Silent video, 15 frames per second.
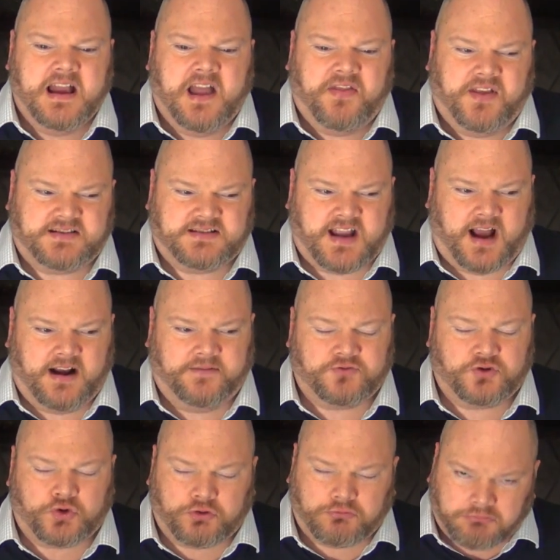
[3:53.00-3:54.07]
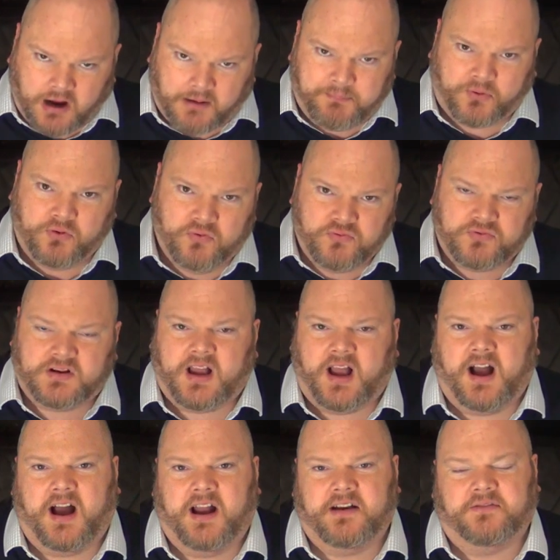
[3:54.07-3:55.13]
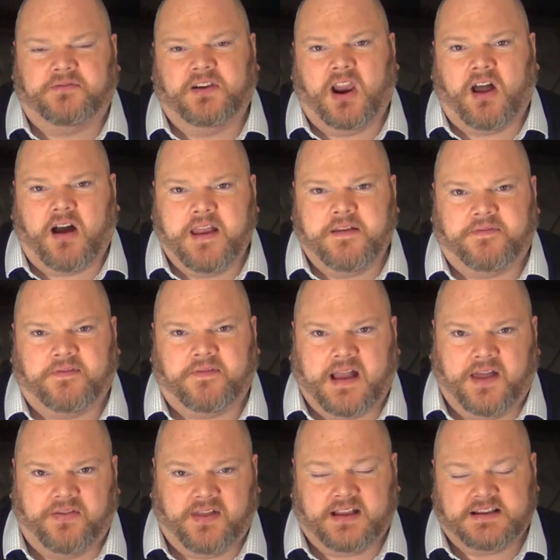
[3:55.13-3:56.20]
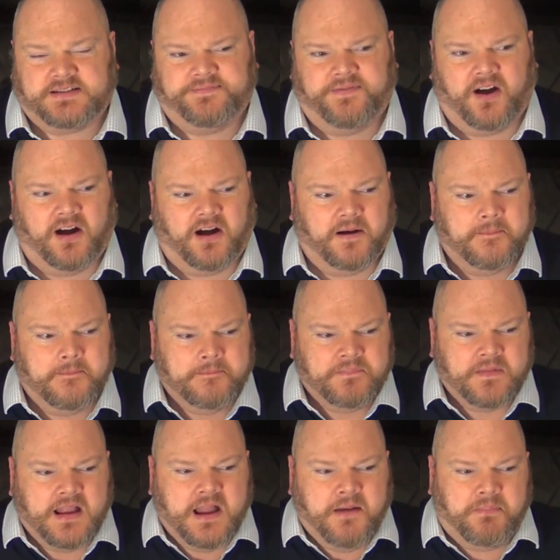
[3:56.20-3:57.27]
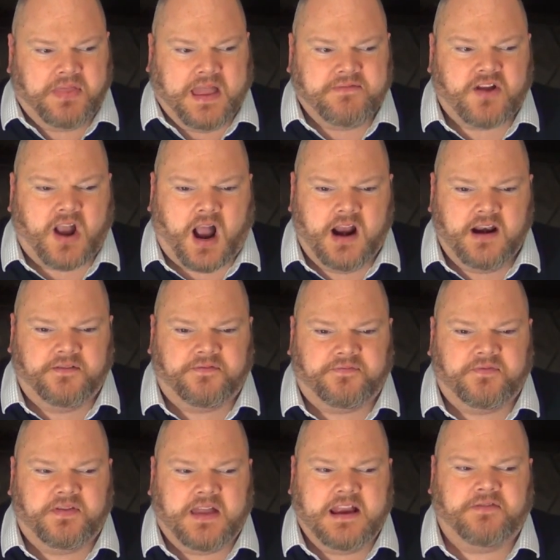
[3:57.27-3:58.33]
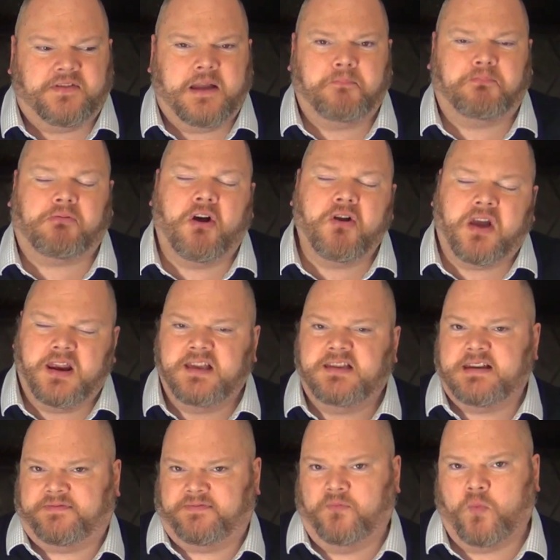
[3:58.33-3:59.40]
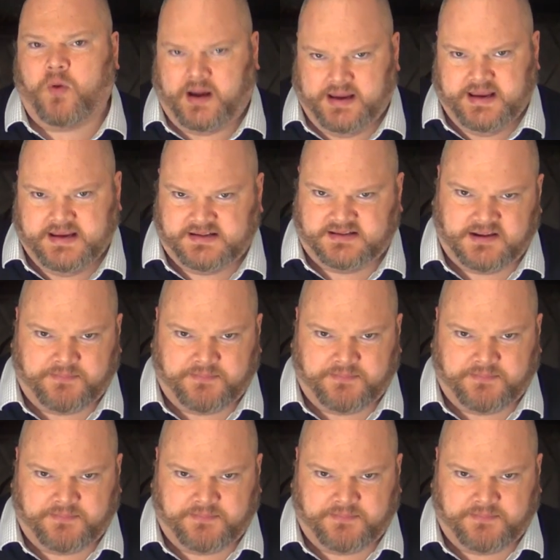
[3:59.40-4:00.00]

this kind of troubled kind of life thus far. But they've kind of, they're broken in different ways is the